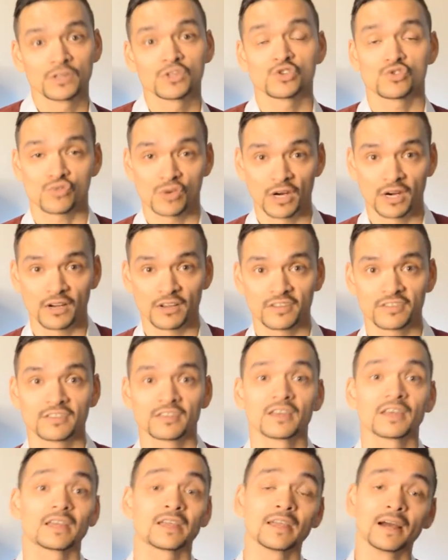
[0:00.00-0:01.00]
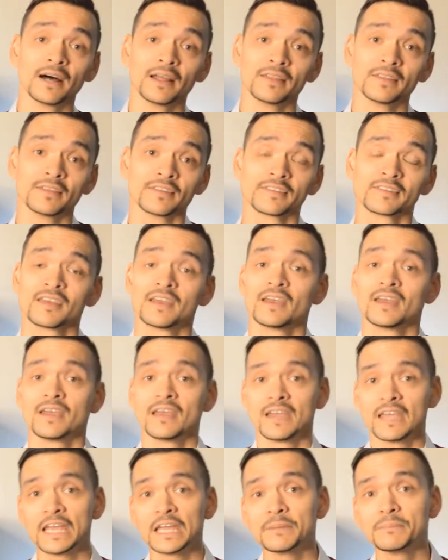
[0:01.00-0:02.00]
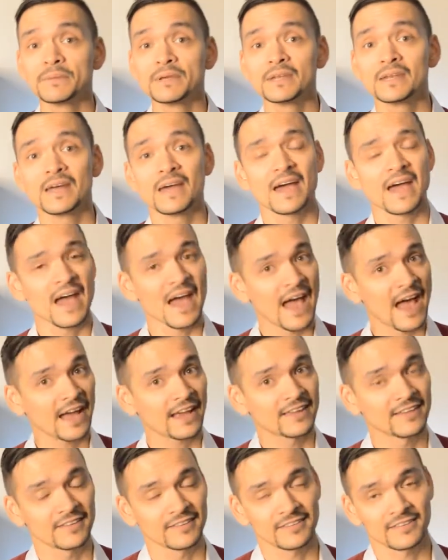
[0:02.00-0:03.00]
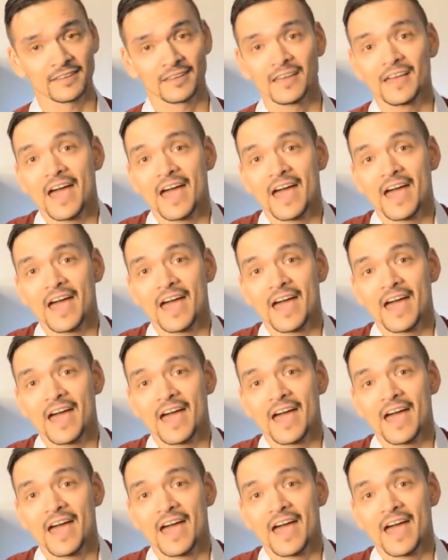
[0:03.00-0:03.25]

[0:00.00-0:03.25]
Drugs, guns, hitmen, hackers,